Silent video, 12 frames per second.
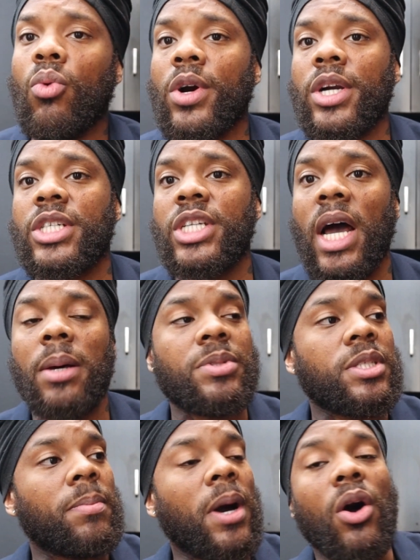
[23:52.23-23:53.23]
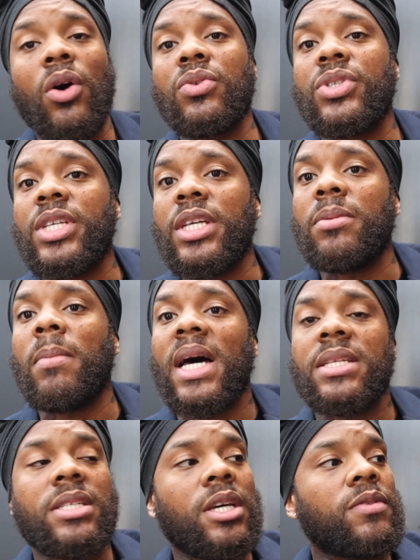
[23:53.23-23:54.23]
workshops in my own city
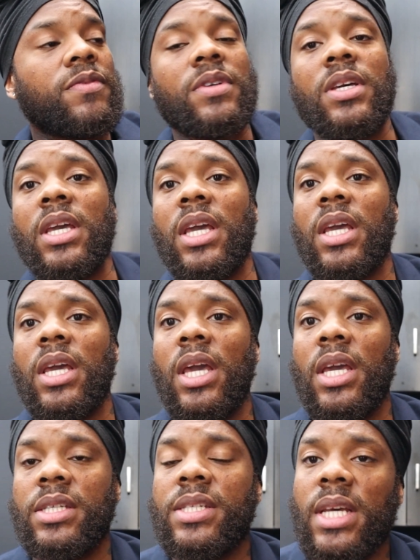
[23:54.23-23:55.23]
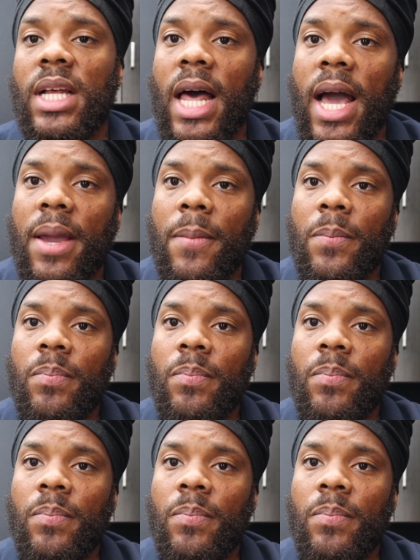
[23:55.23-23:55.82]
myself and sell out.